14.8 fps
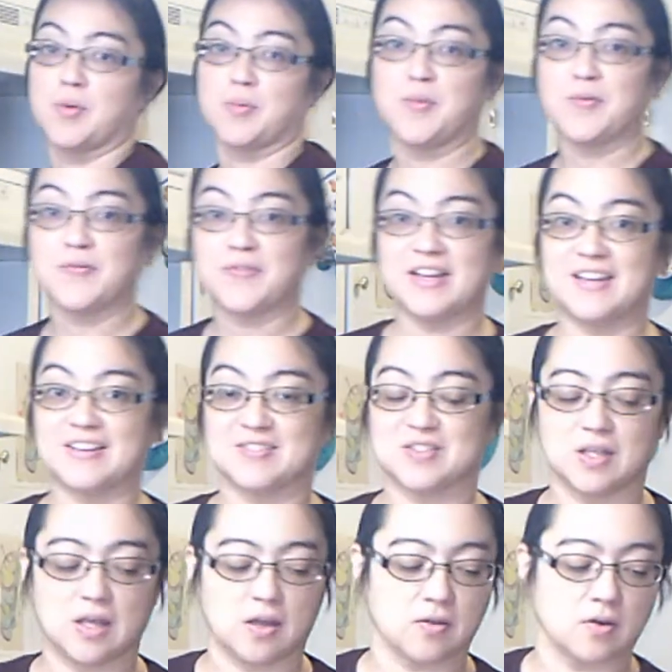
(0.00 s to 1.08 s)
we'll find out
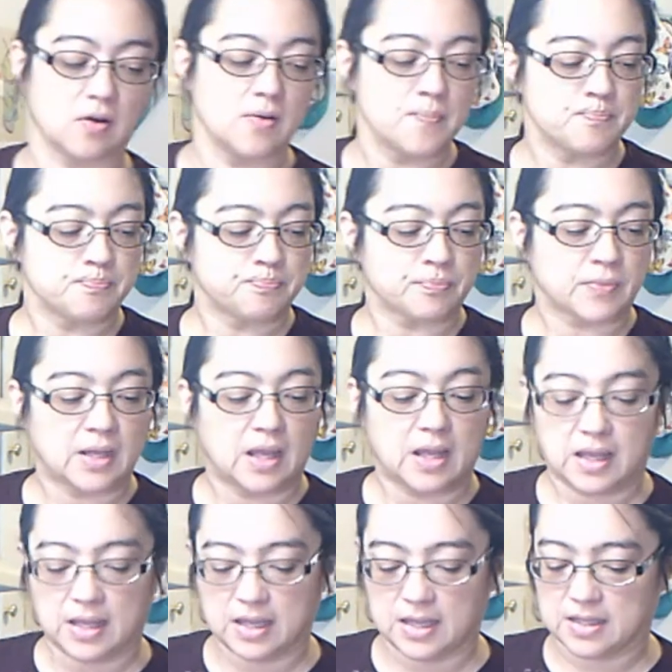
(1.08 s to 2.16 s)
together.
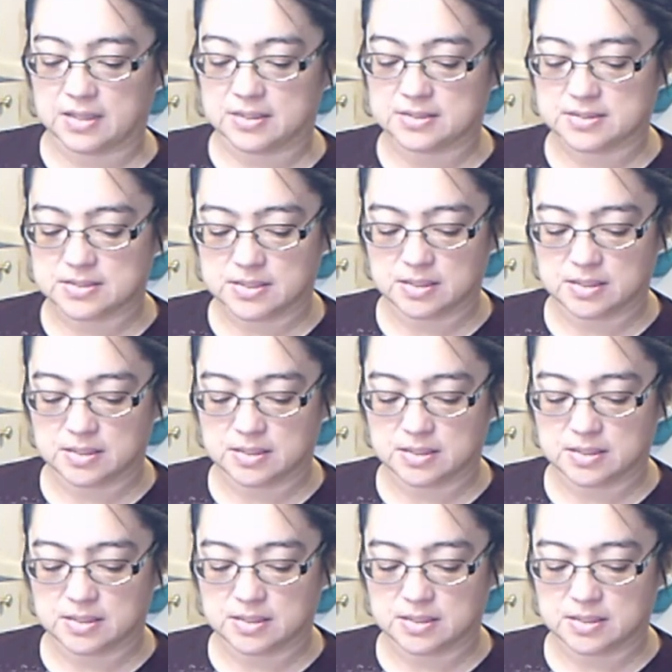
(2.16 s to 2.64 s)
And